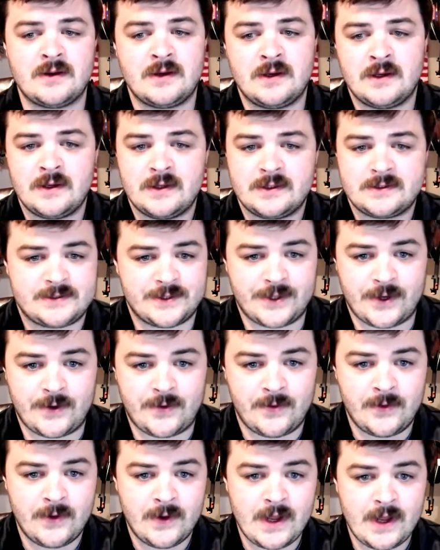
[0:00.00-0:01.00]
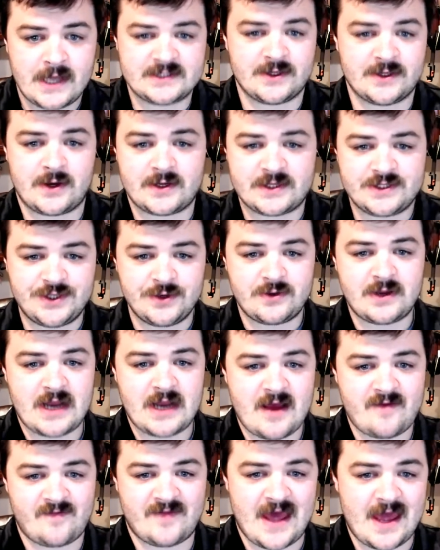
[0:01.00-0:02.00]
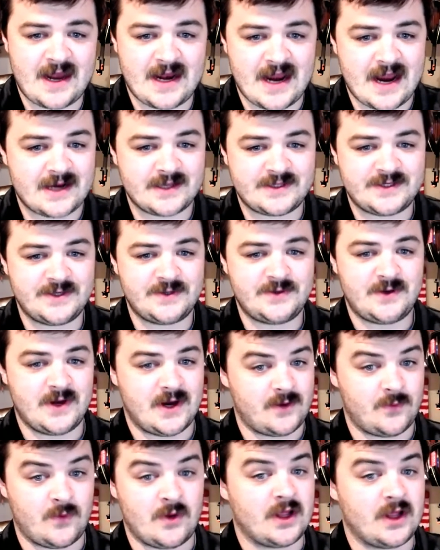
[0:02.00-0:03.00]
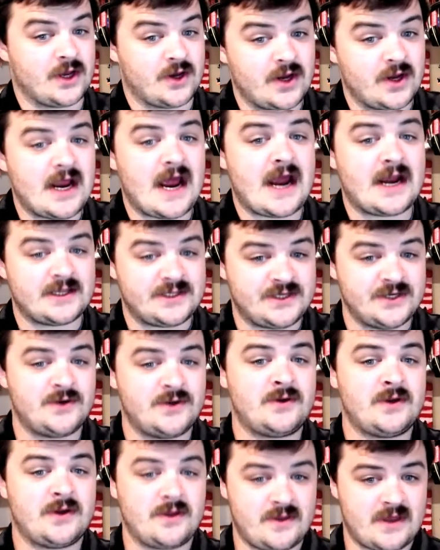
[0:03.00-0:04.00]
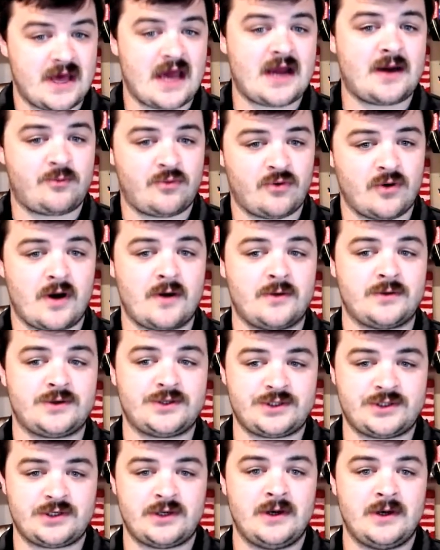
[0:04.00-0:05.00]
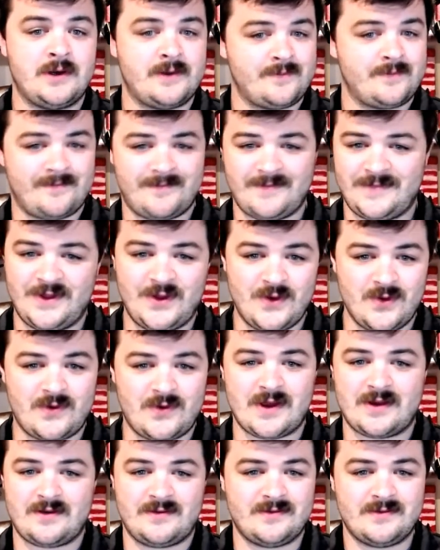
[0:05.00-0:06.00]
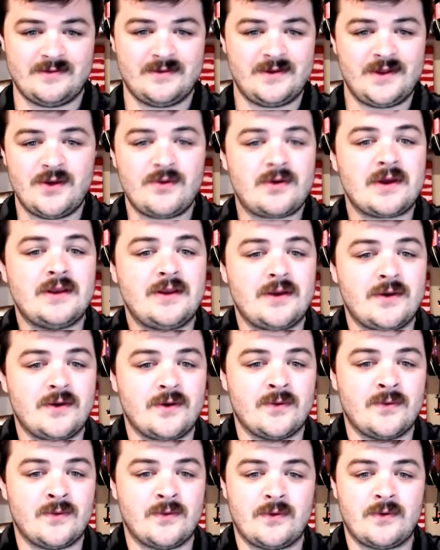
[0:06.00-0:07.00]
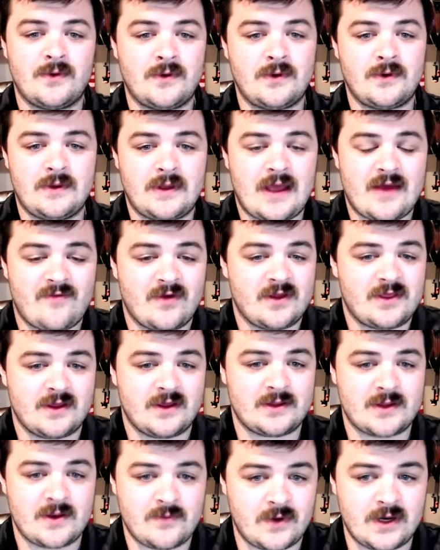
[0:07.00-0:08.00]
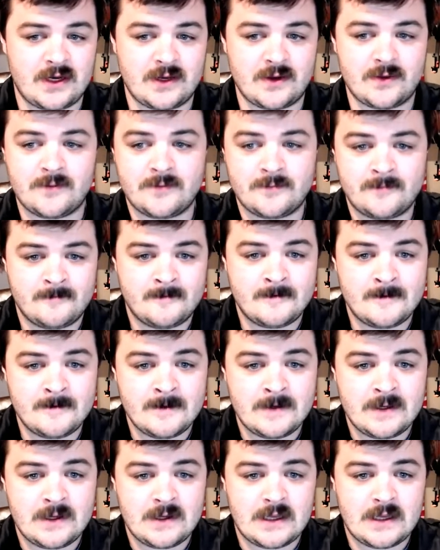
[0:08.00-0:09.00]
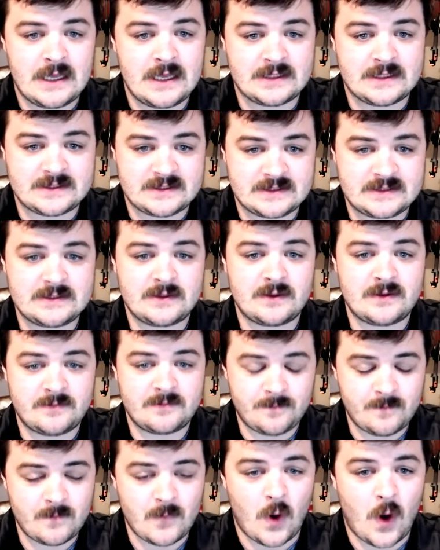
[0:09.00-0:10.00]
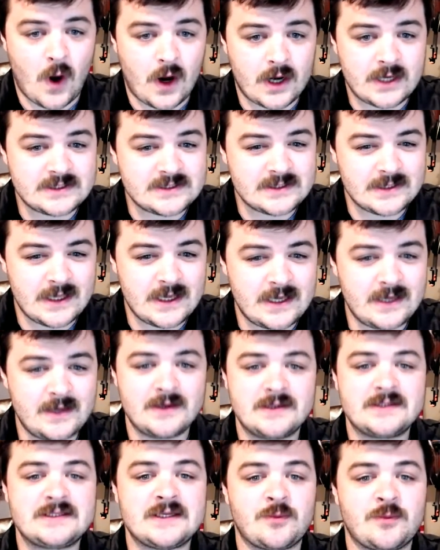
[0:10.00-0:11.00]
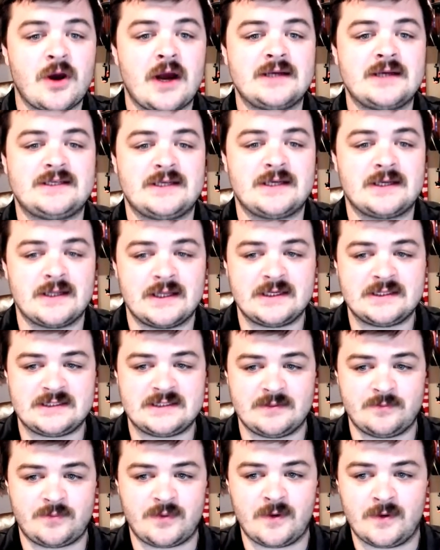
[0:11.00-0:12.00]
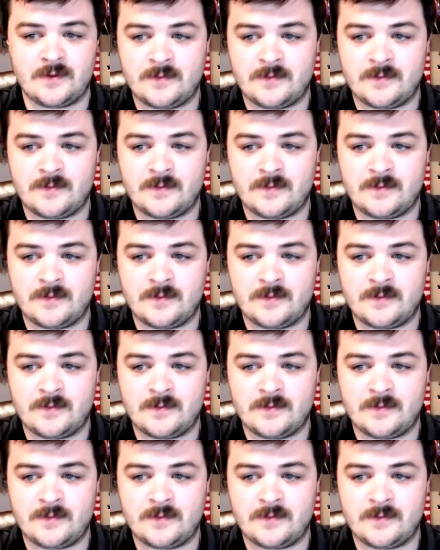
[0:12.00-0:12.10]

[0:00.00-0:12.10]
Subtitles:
So as long as you can have that attitude, a good attitude, that approach, you can do everything that we do. It's honestly surprisingly simple.